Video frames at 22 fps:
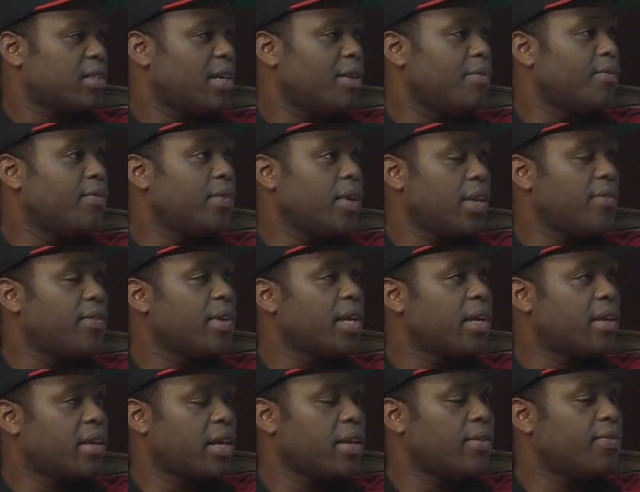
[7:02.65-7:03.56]
I'm very, very
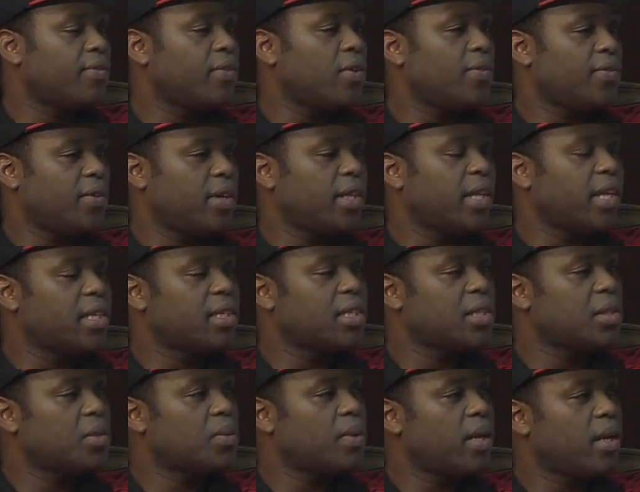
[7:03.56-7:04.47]
grateful for
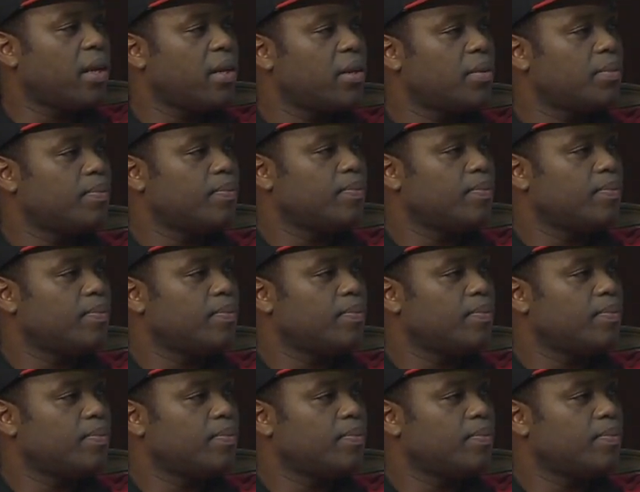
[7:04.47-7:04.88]
that as well.